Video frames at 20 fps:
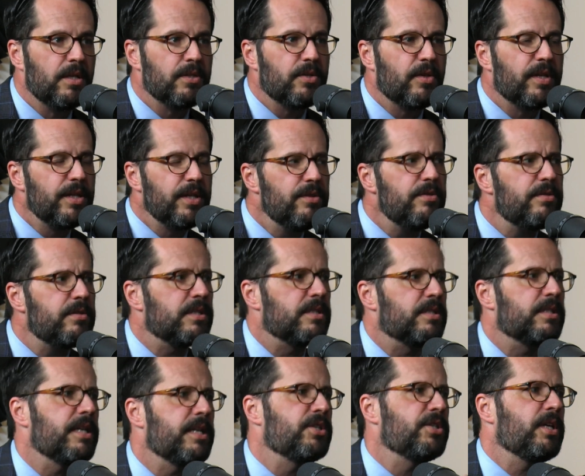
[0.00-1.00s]
So they used
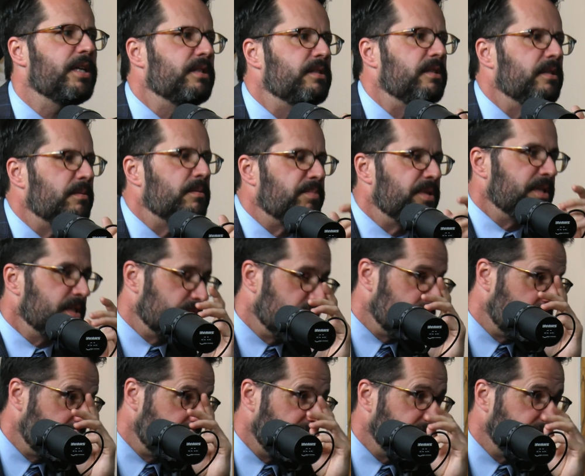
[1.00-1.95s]
to say, Jason, in business,